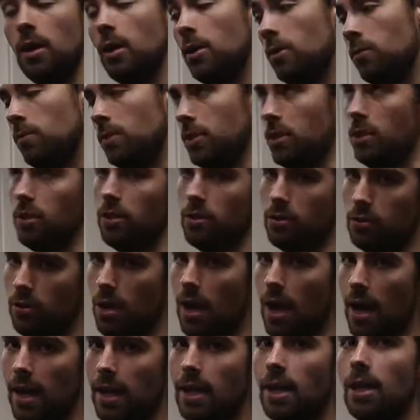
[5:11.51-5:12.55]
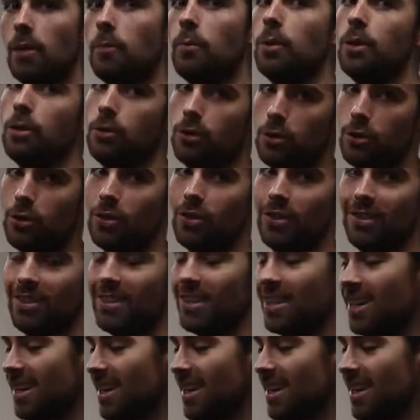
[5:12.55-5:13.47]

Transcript: Well, you can try, but you shouldn't.